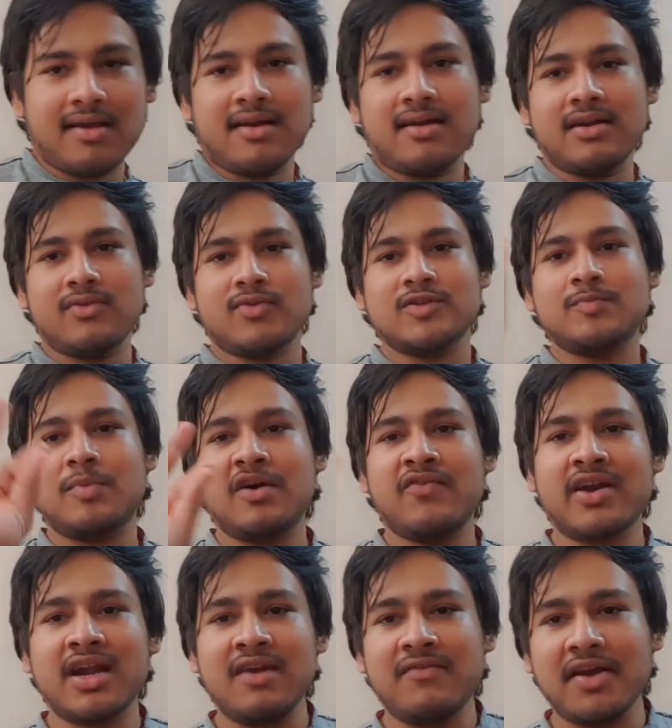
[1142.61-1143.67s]
It was
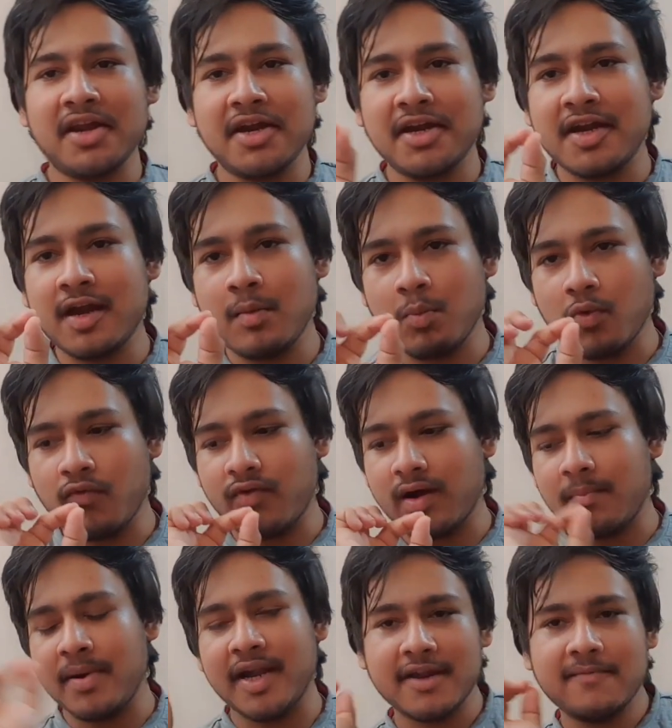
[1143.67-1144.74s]
perfectly fine. It didn't move a
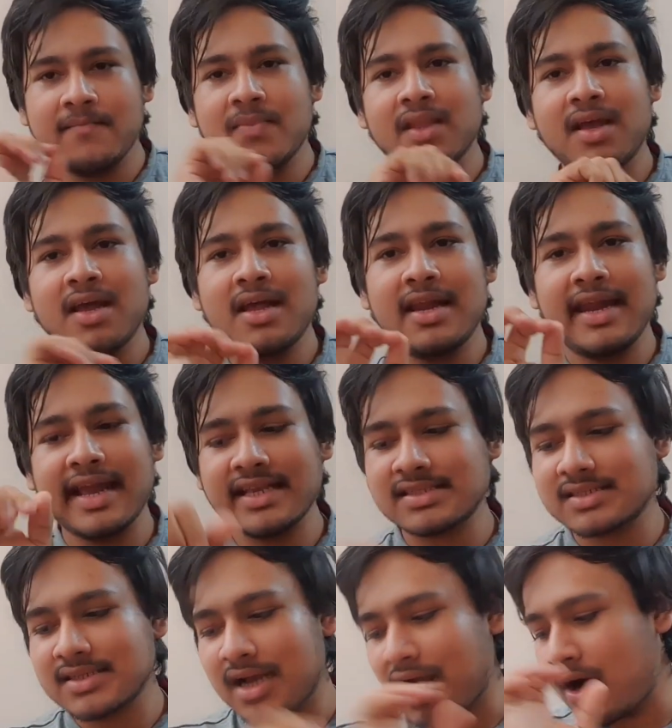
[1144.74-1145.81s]
bit.
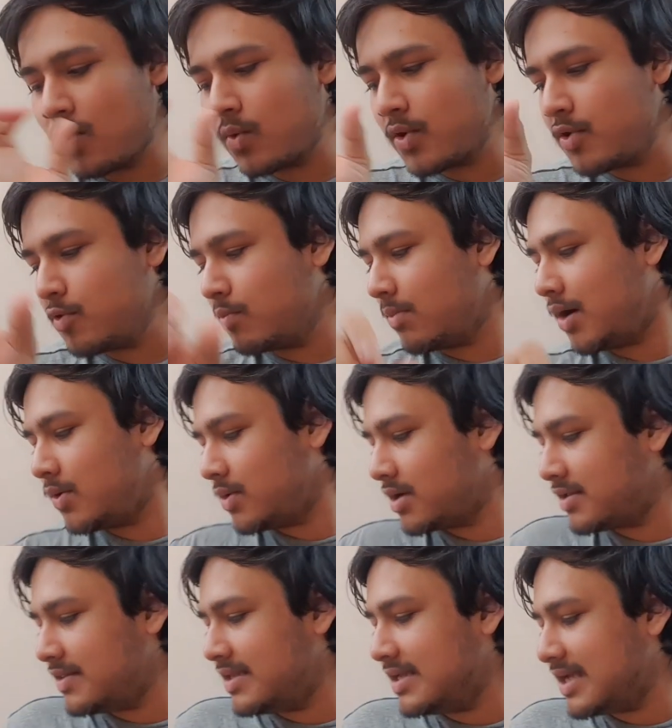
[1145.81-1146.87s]
Next, how do you mount
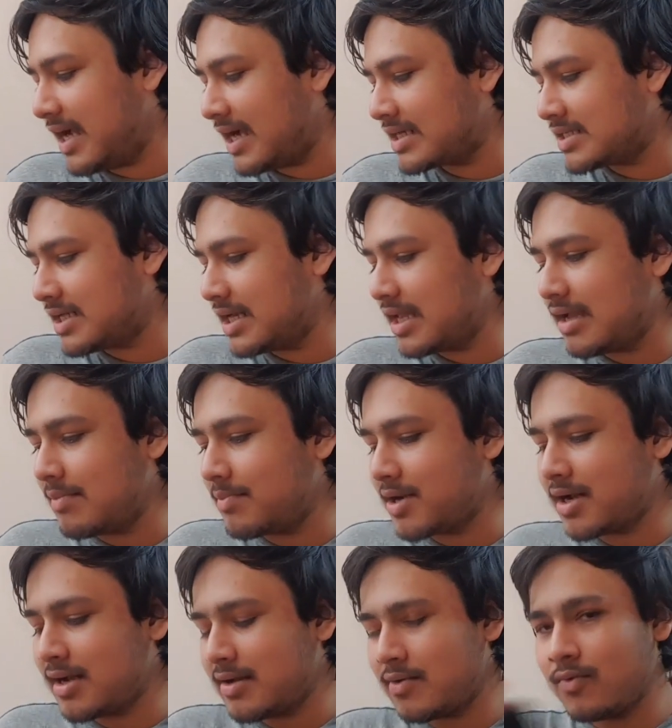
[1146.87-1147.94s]
the action
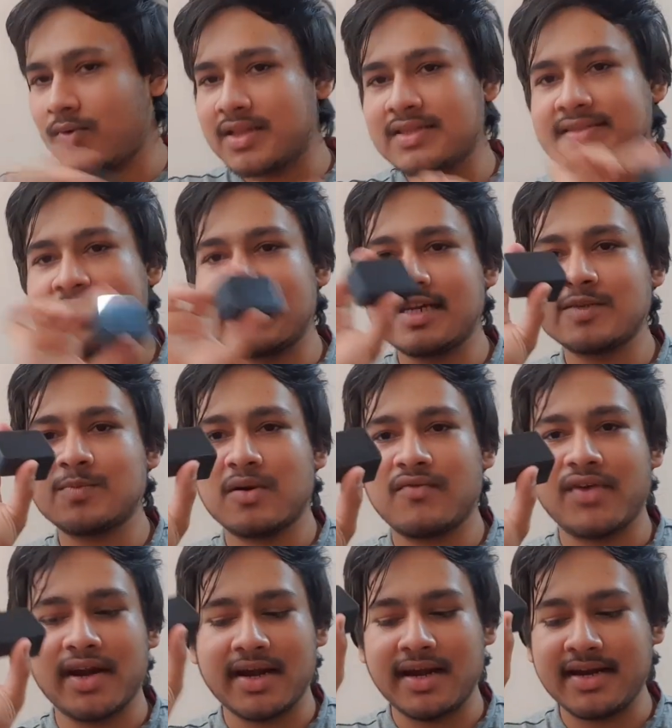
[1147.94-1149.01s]
camera once that is
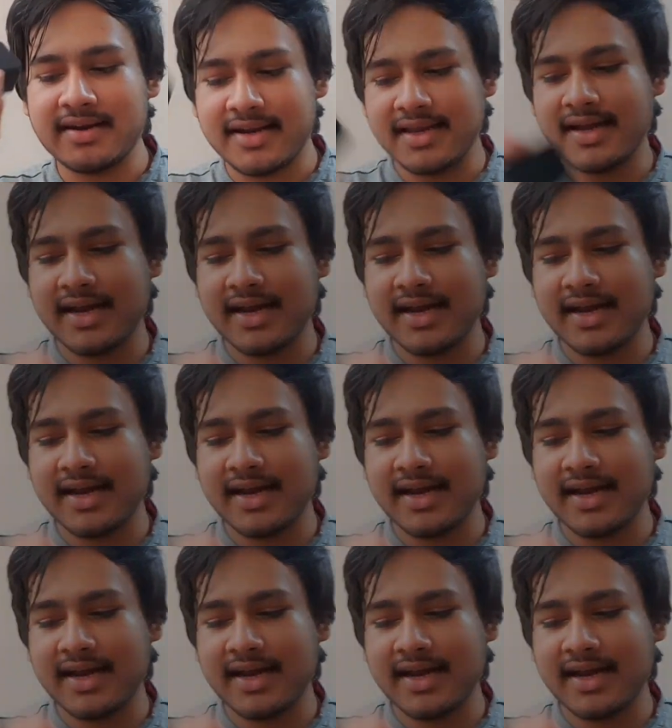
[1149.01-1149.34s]
perfectly dry?